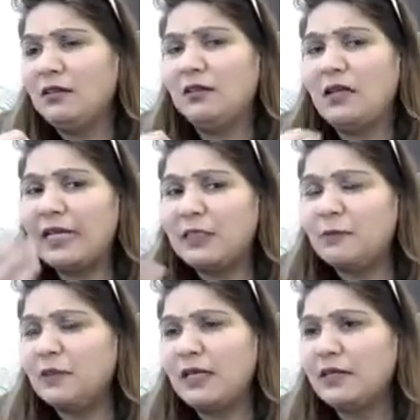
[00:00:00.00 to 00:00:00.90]
as
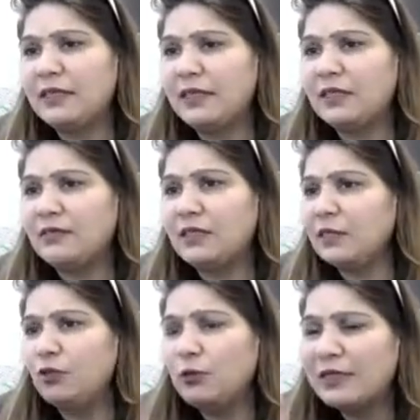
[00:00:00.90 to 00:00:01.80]
per their creativity.
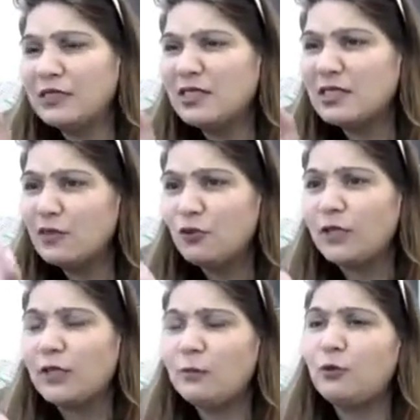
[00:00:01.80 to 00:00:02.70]
You can just give your
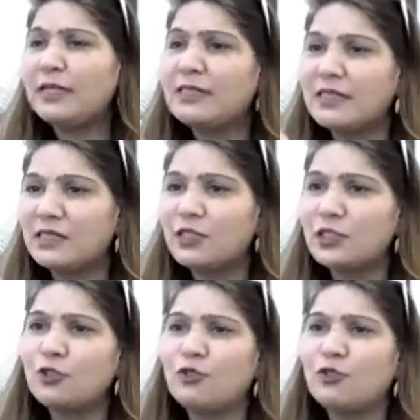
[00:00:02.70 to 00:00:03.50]
input and suggestion